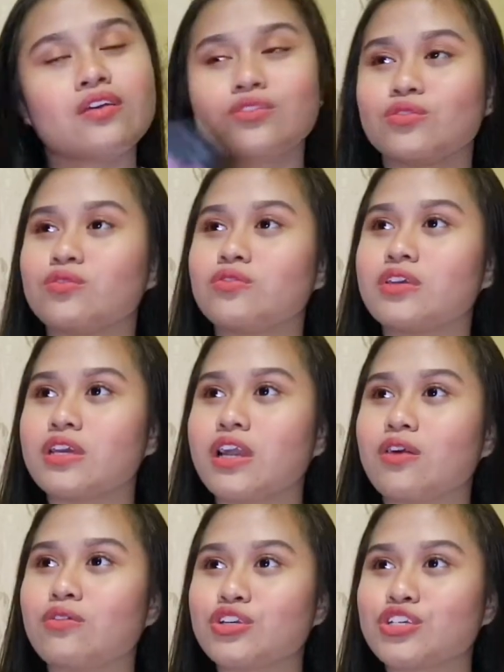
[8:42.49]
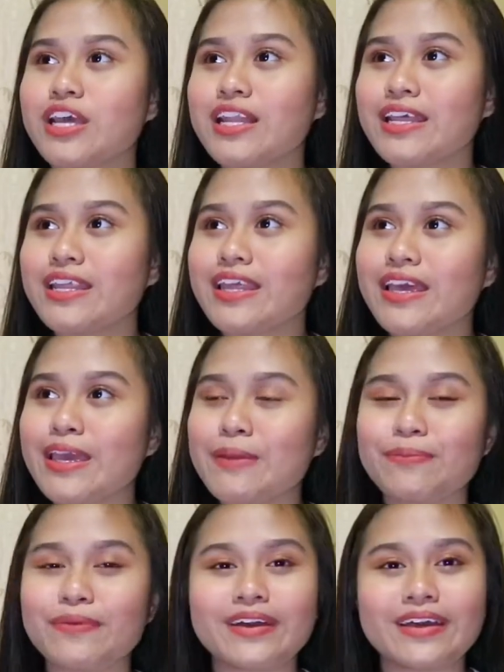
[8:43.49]
during our chalet day,
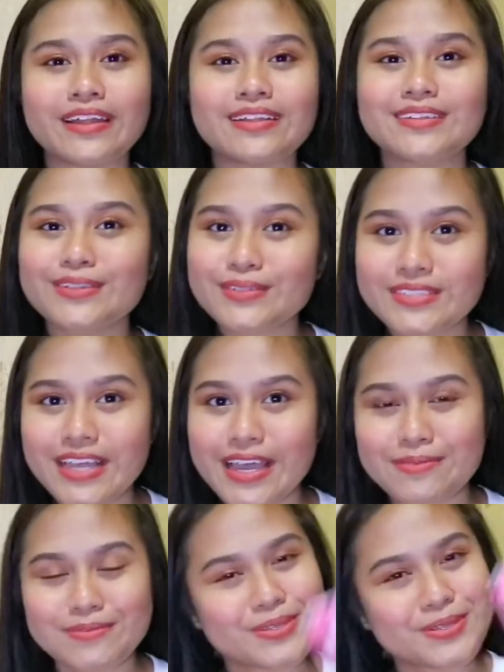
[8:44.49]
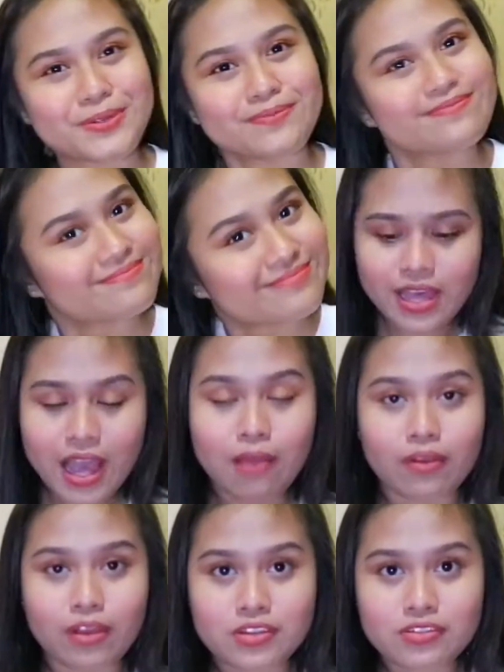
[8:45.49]
but no time, so I'm
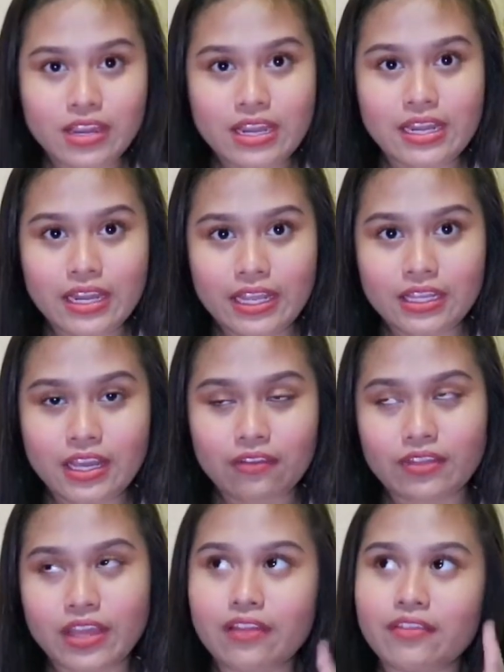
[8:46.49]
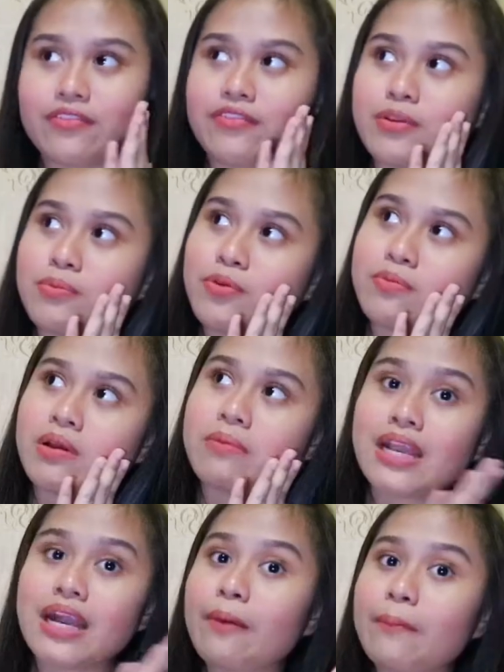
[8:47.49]
gonna try it later after I remove my
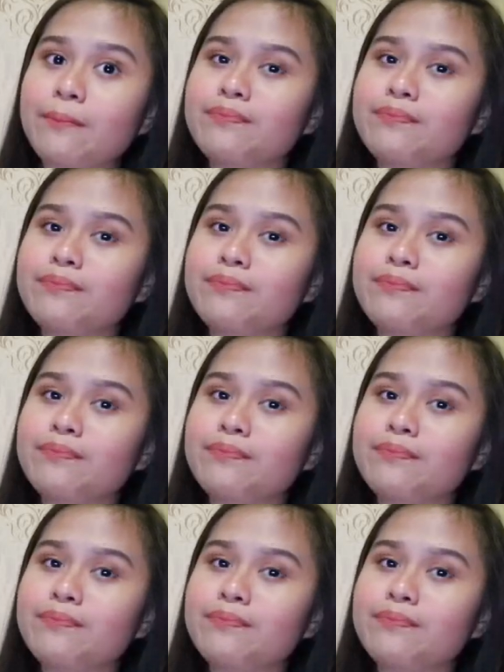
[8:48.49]
makeup.